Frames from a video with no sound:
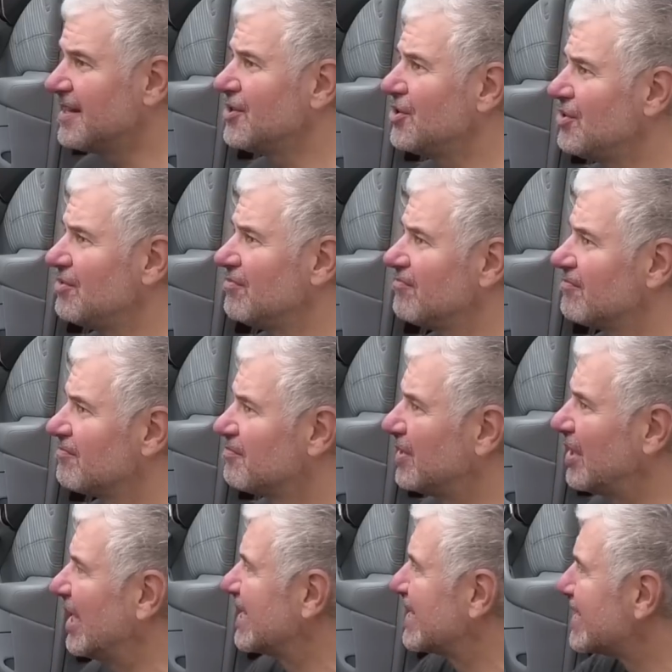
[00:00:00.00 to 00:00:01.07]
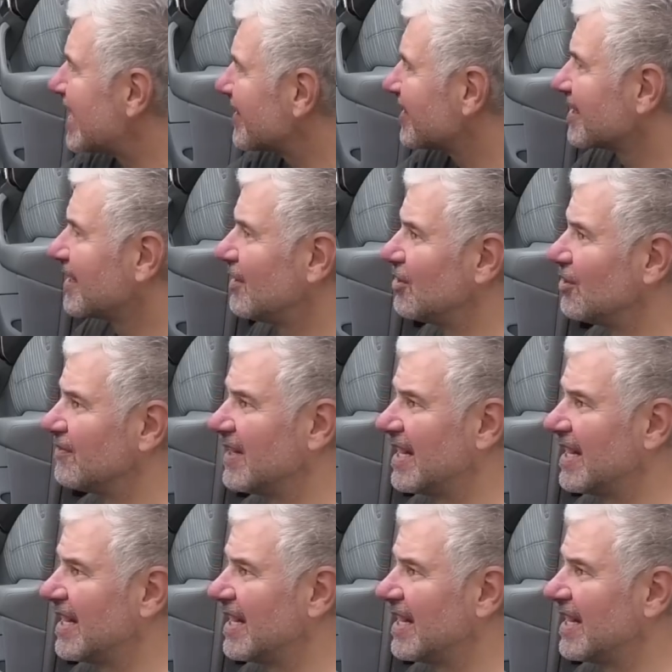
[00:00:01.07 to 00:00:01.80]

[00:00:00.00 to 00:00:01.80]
you put another coat of